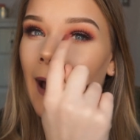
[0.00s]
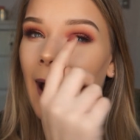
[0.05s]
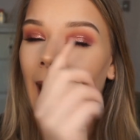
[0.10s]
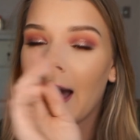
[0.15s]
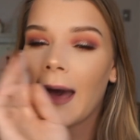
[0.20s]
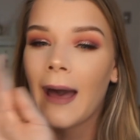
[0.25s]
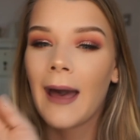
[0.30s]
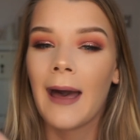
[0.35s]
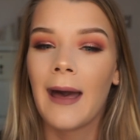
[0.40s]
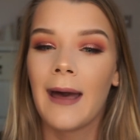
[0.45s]

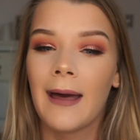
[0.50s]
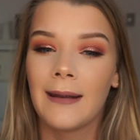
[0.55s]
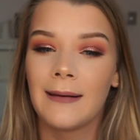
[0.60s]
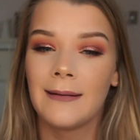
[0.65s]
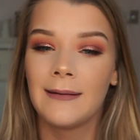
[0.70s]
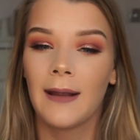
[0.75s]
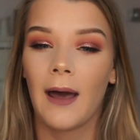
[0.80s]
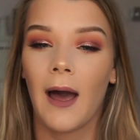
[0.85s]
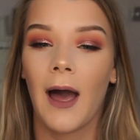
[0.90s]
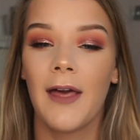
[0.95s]

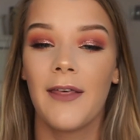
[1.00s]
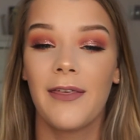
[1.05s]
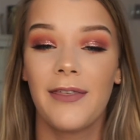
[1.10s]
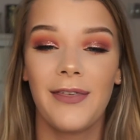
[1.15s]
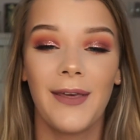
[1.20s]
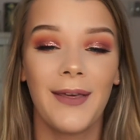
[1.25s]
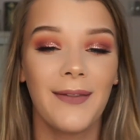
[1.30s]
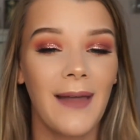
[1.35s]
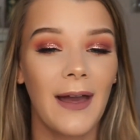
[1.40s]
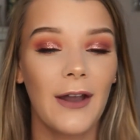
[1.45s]
and I
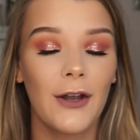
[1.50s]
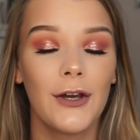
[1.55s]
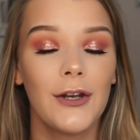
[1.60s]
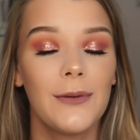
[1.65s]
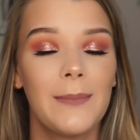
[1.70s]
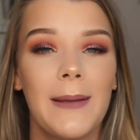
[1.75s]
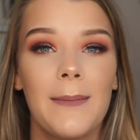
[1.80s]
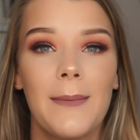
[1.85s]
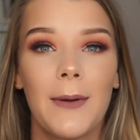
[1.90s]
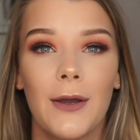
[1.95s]
think that
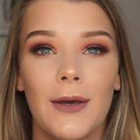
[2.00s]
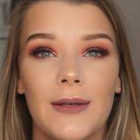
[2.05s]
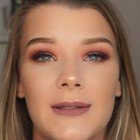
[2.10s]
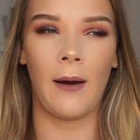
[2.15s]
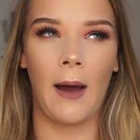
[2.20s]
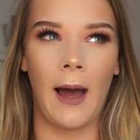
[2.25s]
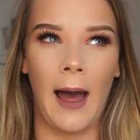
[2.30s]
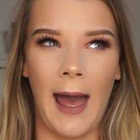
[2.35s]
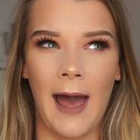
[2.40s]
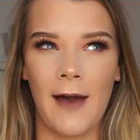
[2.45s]
could be because
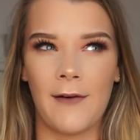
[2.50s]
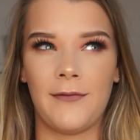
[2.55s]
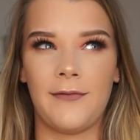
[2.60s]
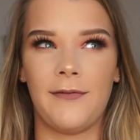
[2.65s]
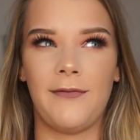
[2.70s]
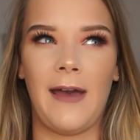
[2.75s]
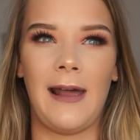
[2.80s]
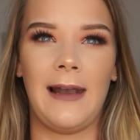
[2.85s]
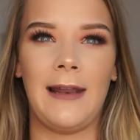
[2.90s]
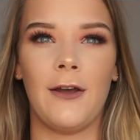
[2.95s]
I have
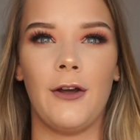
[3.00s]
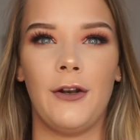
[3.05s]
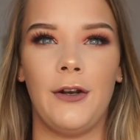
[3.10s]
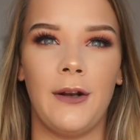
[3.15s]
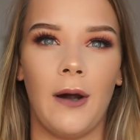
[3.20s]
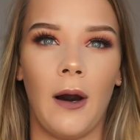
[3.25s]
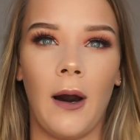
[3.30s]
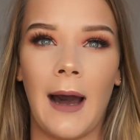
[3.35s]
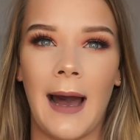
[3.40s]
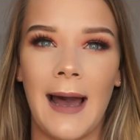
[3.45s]
fairly
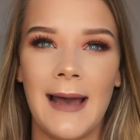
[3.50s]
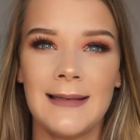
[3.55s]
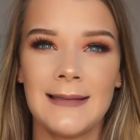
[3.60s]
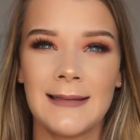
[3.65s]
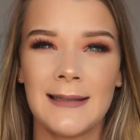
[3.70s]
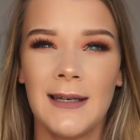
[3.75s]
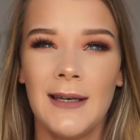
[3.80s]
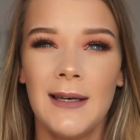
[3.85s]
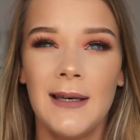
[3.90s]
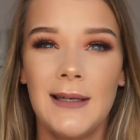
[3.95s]
hooded eyes,